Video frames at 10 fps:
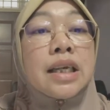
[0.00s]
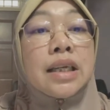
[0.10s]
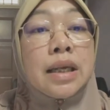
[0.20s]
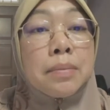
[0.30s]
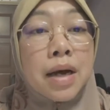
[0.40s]

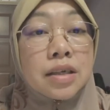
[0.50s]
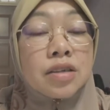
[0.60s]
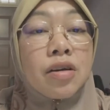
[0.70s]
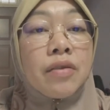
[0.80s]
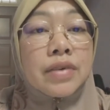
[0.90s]

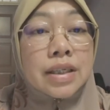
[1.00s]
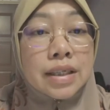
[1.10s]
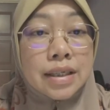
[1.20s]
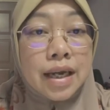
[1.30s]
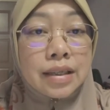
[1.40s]
demands of the
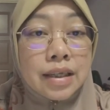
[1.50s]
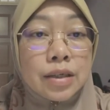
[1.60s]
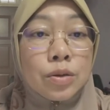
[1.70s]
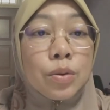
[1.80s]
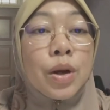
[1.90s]
society.
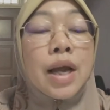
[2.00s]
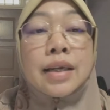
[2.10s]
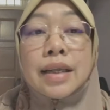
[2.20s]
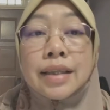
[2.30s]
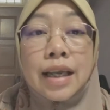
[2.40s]
So
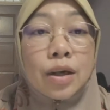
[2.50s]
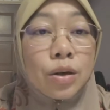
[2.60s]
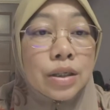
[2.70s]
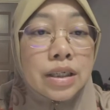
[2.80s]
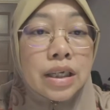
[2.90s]
the
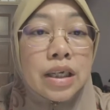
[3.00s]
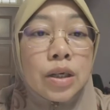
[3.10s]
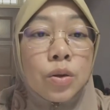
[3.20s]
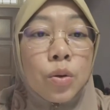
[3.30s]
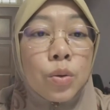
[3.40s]
technology
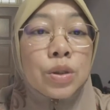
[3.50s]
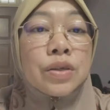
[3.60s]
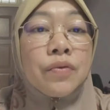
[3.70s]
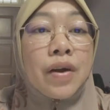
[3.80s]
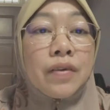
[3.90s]
goes
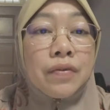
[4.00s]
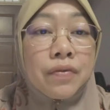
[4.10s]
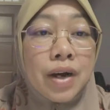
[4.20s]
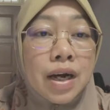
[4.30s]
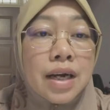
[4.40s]
very
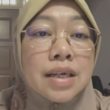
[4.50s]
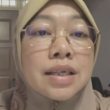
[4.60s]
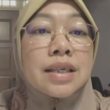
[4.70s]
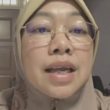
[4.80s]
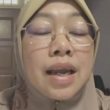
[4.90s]

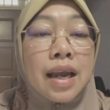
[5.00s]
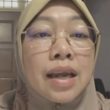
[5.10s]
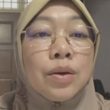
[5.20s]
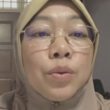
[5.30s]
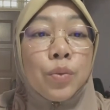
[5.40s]
fast, and
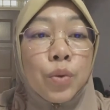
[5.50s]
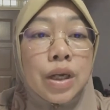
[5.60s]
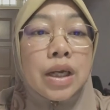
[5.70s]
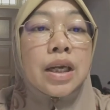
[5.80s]
we